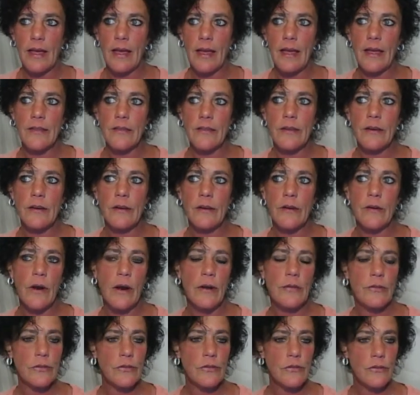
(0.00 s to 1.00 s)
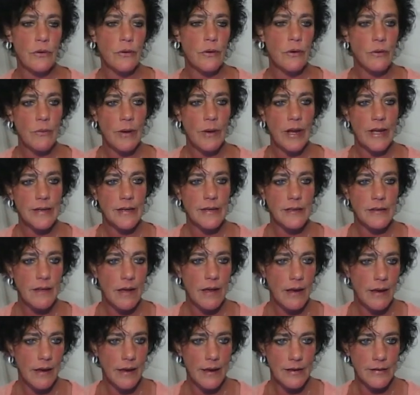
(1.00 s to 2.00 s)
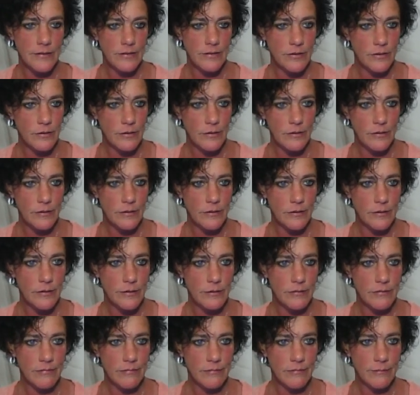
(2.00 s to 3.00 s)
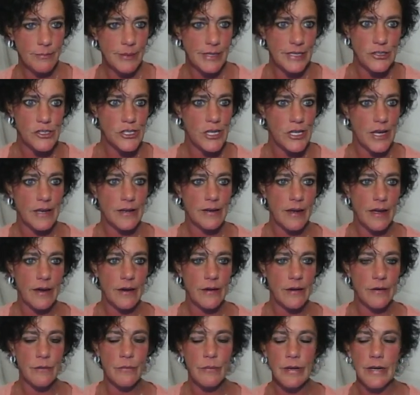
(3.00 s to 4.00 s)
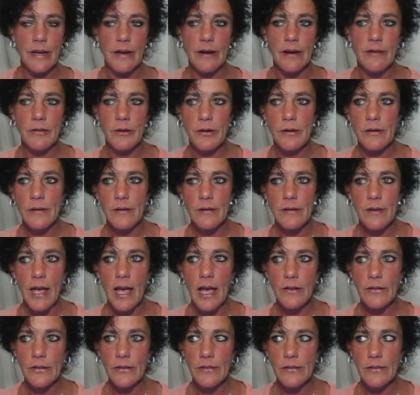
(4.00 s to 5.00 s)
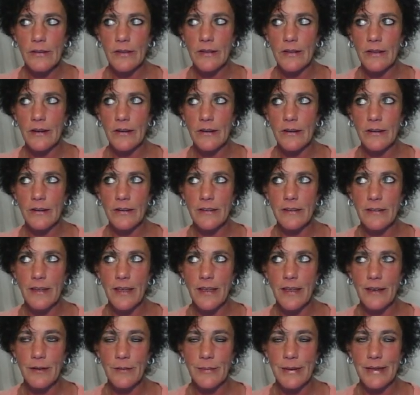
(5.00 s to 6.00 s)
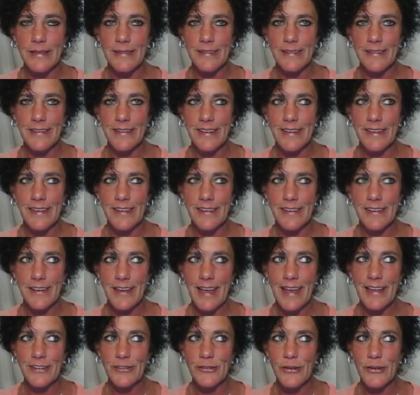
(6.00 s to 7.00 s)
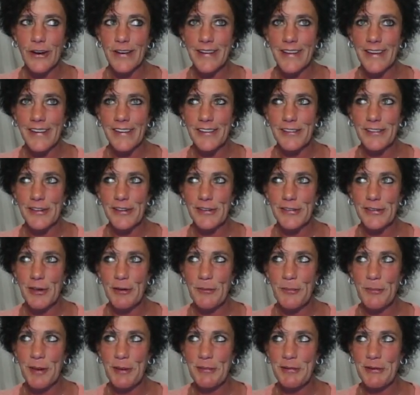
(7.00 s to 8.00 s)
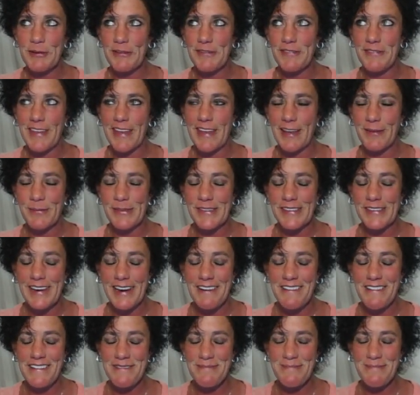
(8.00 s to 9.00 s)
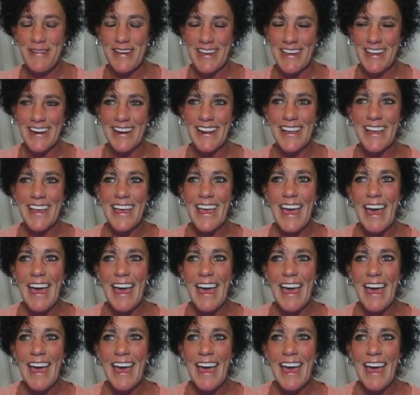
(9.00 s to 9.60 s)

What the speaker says: at the grocery store waiting in line to be checked out or whatever, I'll just sit there and just kind of be looking. I'll try not to look so people don't think I'm staring, but